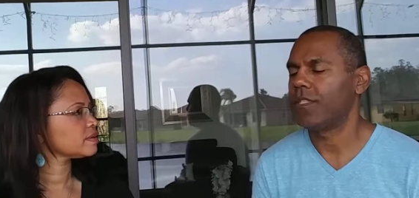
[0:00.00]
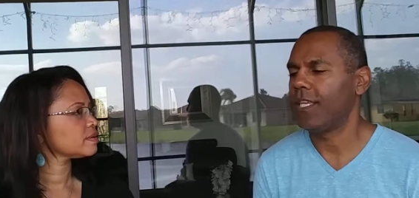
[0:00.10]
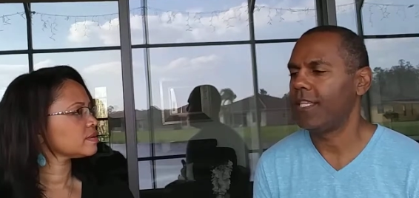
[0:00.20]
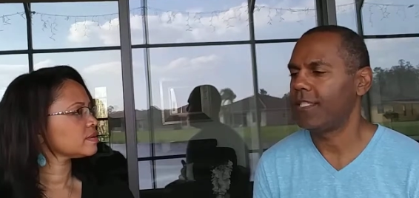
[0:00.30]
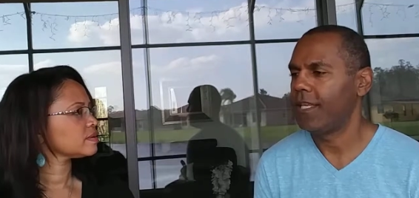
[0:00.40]

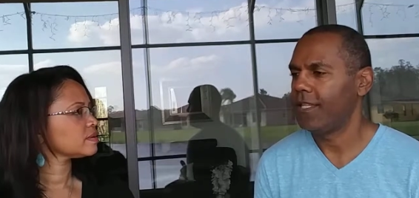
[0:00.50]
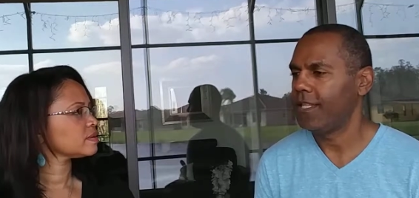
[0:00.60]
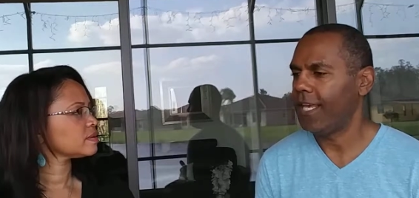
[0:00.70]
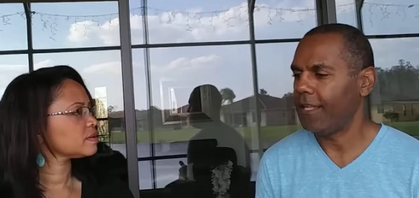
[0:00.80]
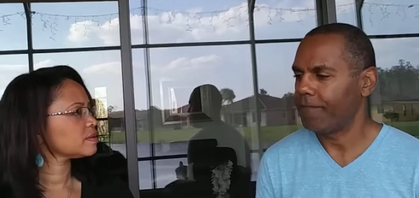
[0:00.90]
Speaker 1: says
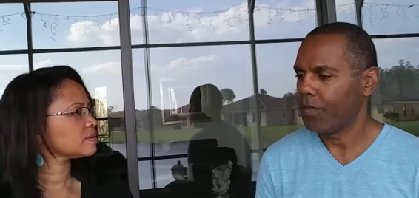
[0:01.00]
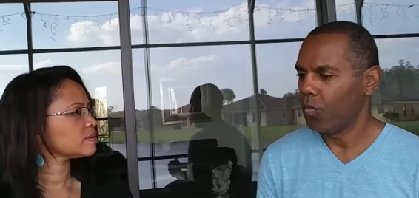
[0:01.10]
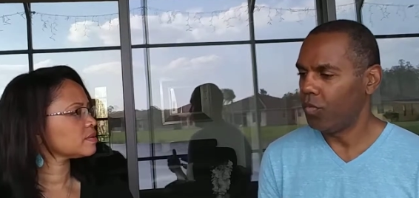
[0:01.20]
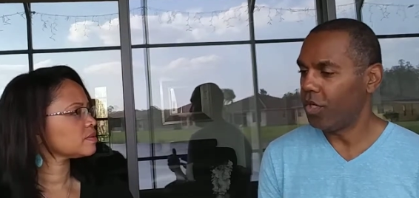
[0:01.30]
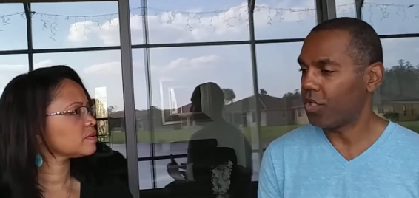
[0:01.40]
that
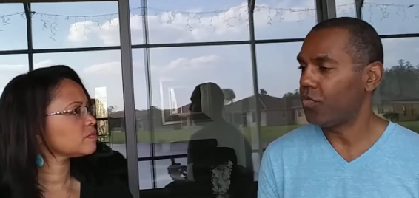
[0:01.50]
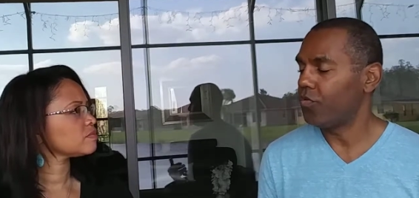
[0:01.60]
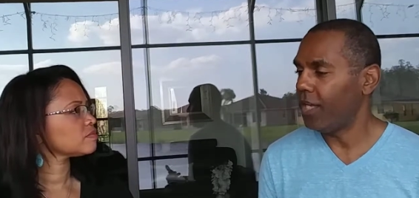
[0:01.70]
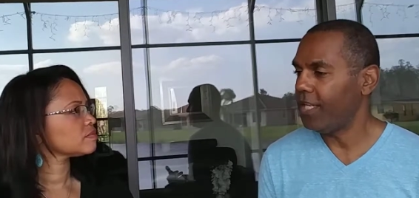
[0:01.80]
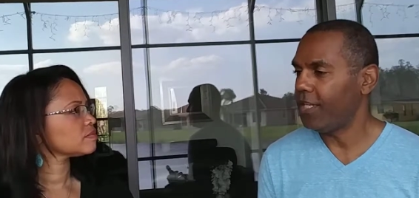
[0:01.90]
we are
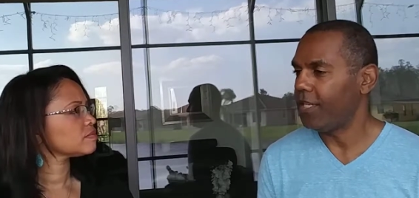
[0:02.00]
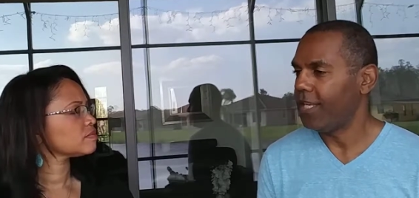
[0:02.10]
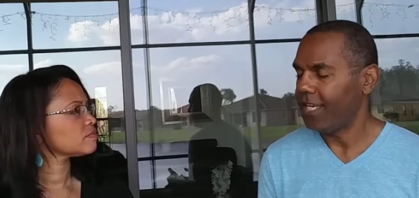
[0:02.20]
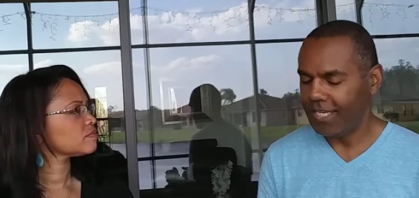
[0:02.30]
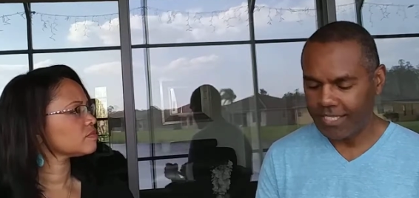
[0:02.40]
created
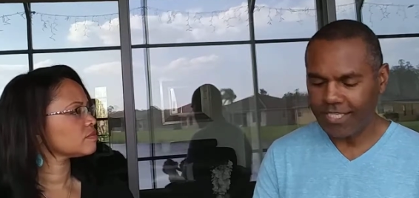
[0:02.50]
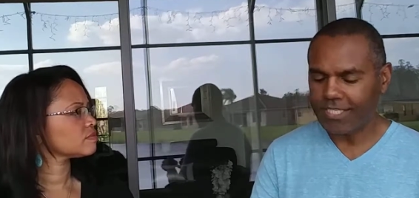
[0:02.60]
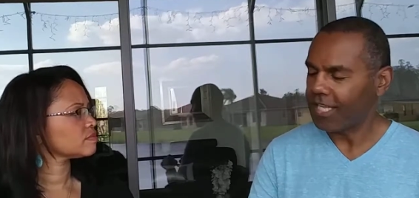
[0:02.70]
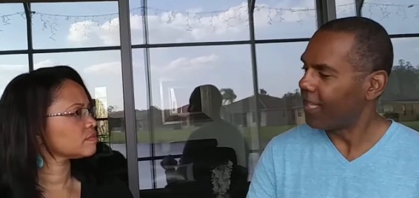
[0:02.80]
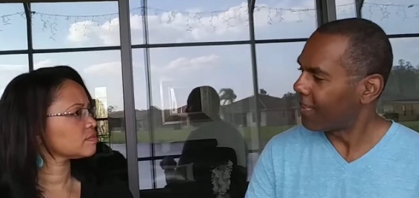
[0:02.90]
in
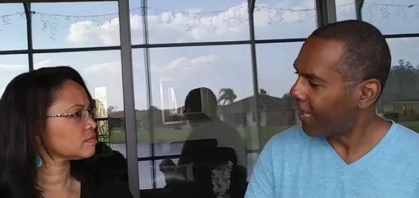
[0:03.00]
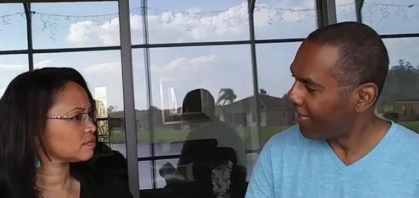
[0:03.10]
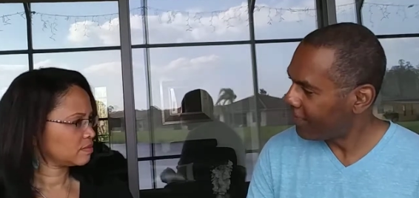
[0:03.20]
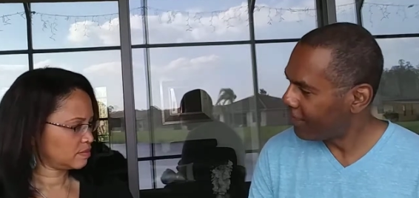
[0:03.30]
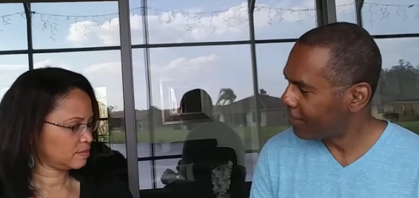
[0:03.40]
His
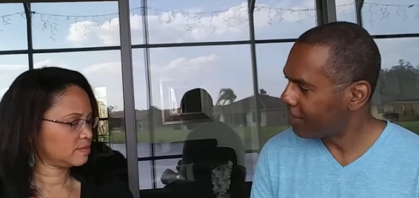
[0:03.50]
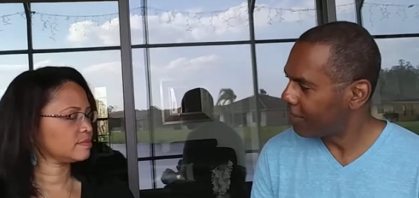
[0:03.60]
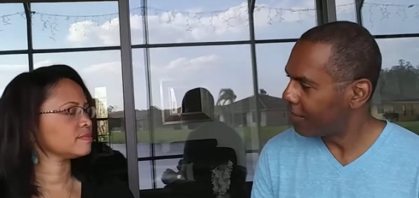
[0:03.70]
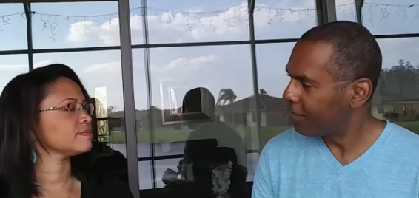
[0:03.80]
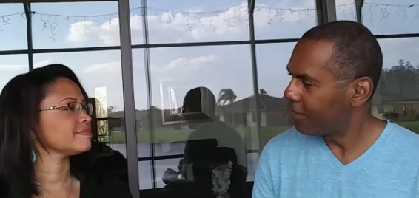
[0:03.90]
likeness.
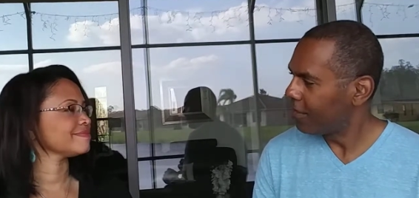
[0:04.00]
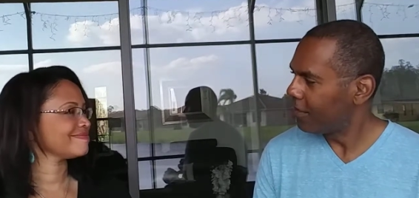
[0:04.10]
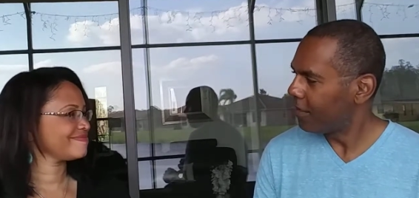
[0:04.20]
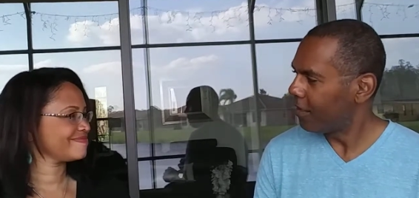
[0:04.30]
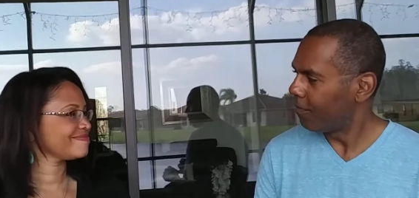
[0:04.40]

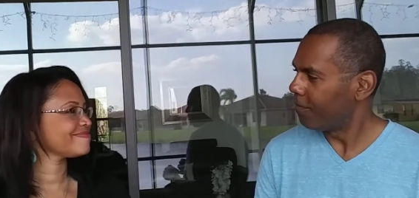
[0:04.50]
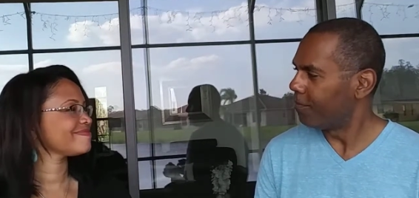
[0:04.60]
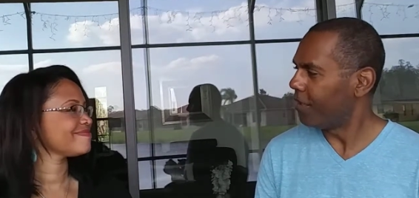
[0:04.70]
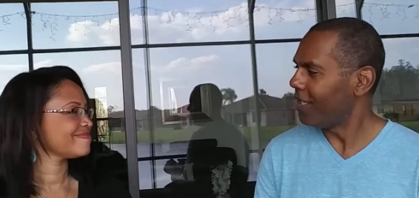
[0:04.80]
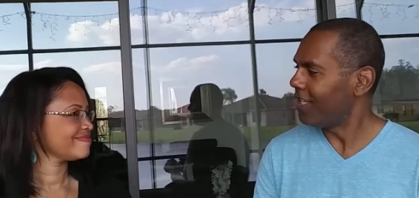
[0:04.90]
Mm-hmm
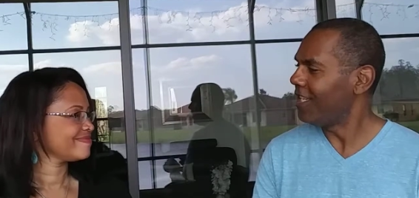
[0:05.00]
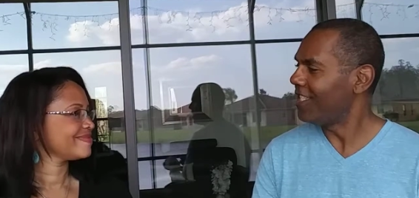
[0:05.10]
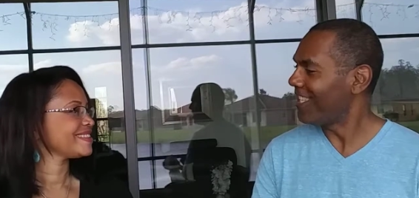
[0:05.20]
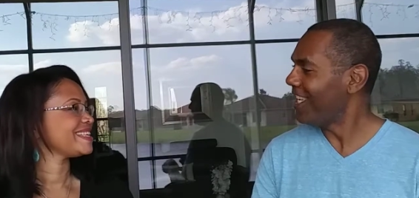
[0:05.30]
but in his